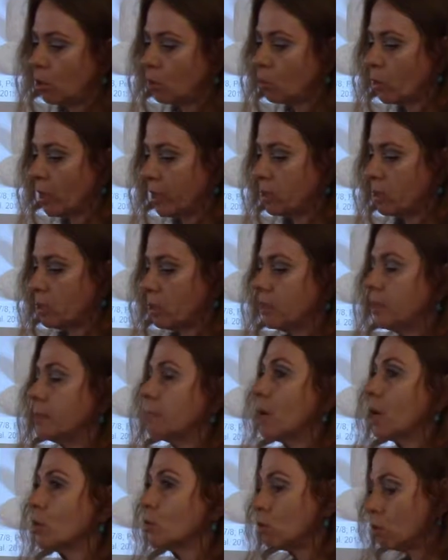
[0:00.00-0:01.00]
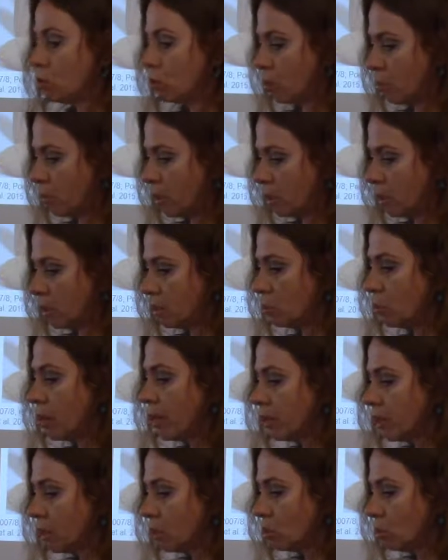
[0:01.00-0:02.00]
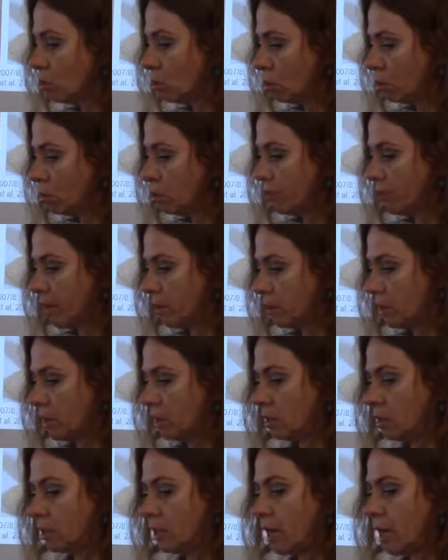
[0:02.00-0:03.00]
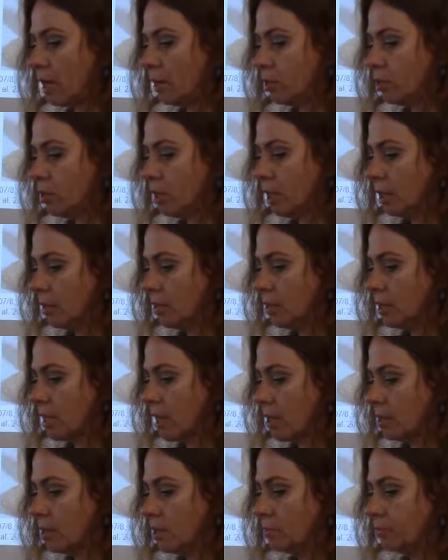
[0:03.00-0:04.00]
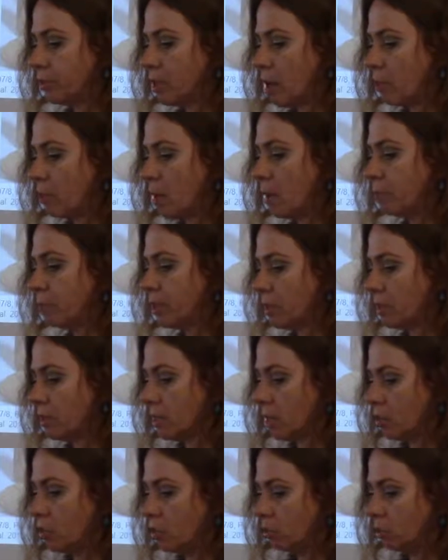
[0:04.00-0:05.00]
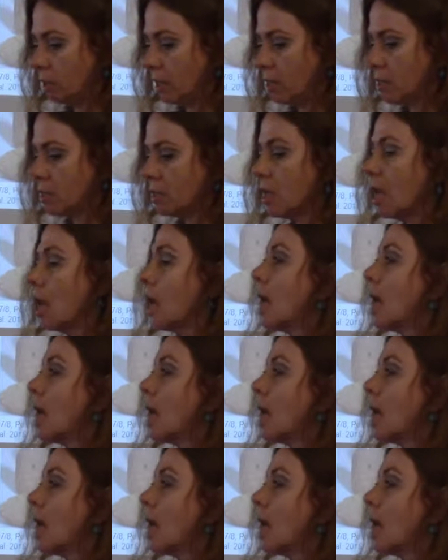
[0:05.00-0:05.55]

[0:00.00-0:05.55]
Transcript: loom weights are the most numerous weaving tools found at archaeological sites from Bronze Age Greece.